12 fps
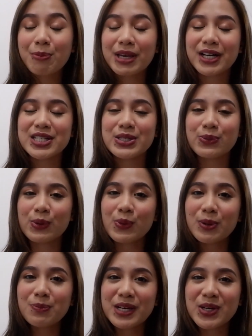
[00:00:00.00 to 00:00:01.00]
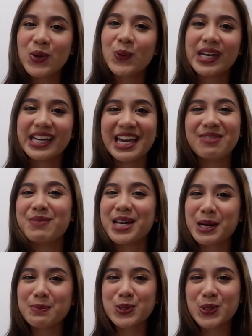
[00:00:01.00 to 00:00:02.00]
because we will be doing a
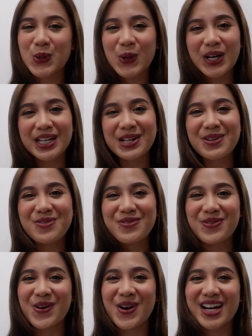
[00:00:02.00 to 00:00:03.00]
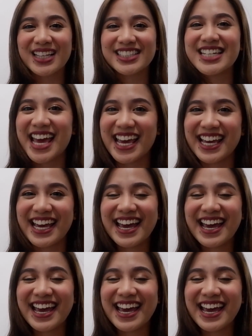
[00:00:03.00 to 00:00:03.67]
makeup tutorial for today.